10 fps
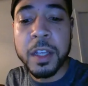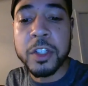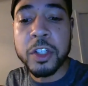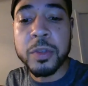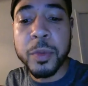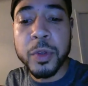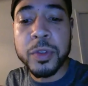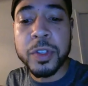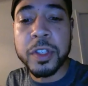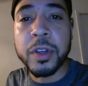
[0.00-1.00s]
just
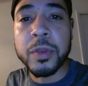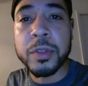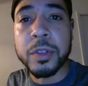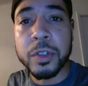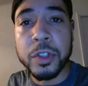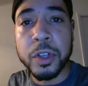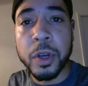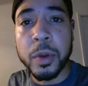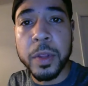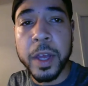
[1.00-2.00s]
mostly goes to
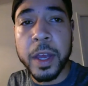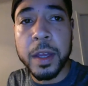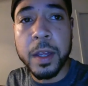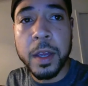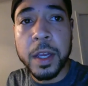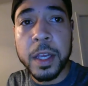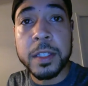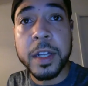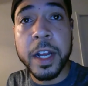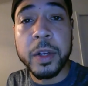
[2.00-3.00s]
show that
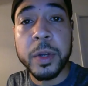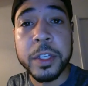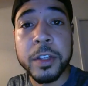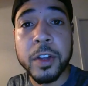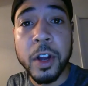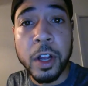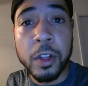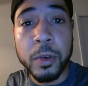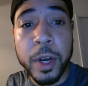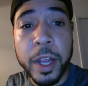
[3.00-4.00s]
he's not going to
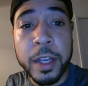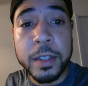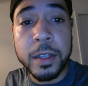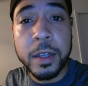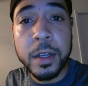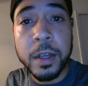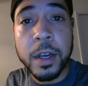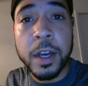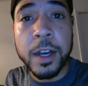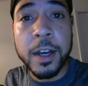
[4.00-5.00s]
tolerate
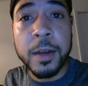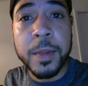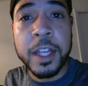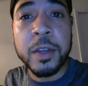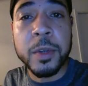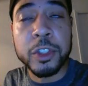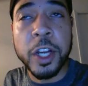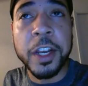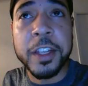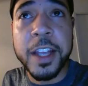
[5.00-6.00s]
anyone
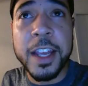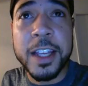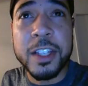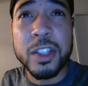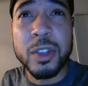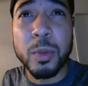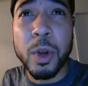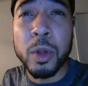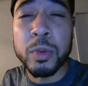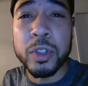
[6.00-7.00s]
trying to take his
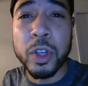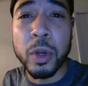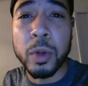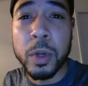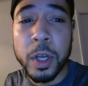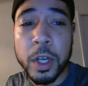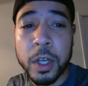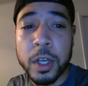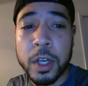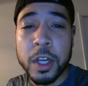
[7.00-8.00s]
throne. So
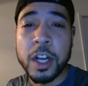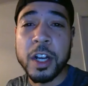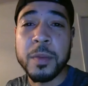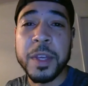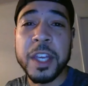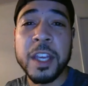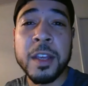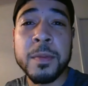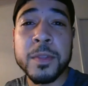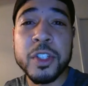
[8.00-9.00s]

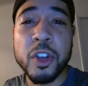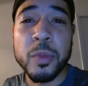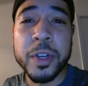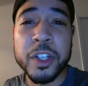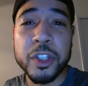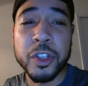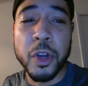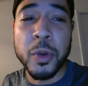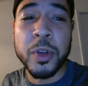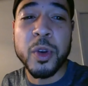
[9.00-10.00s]
him so much
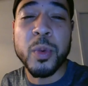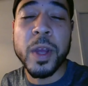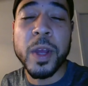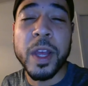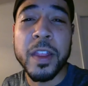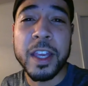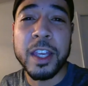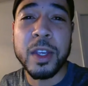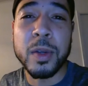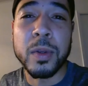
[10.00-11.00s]
so in a way that
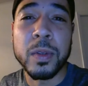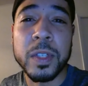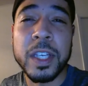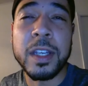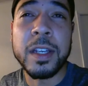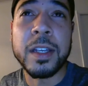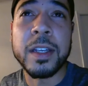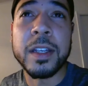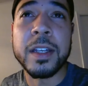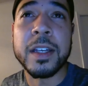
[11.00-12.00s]

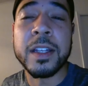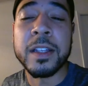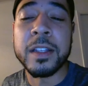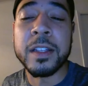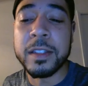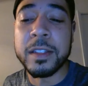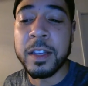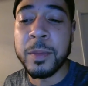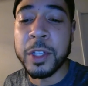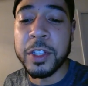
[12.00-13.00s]
he in
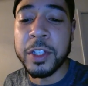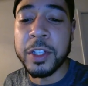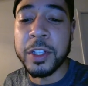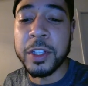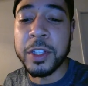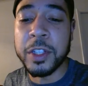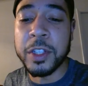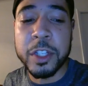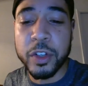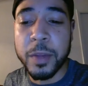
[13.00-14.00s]
seemingly so in this
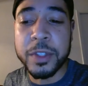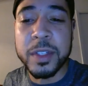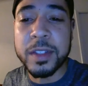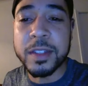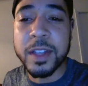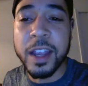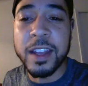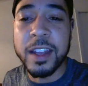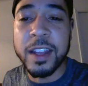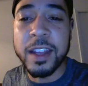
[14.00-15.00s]
first episode is
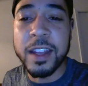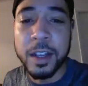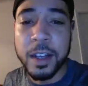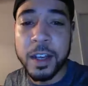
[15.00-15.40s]
inciting